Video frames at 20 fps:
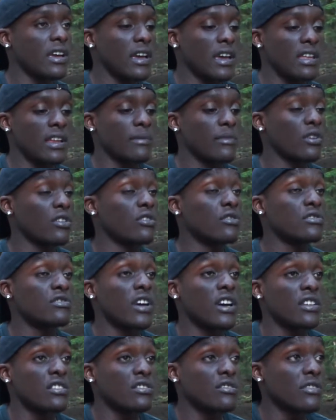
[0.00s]
and I'm going to
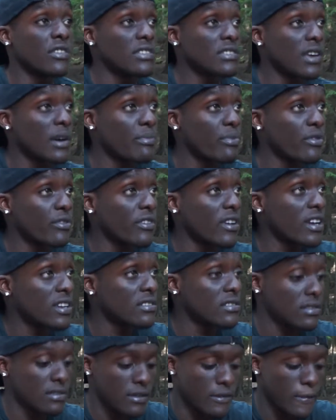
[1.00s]
try and do as I
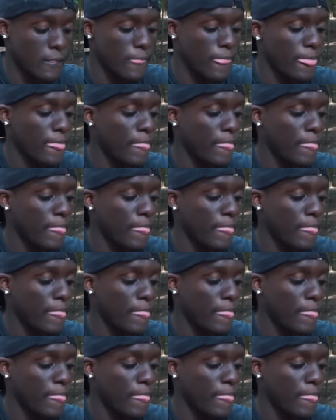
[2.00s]
progress.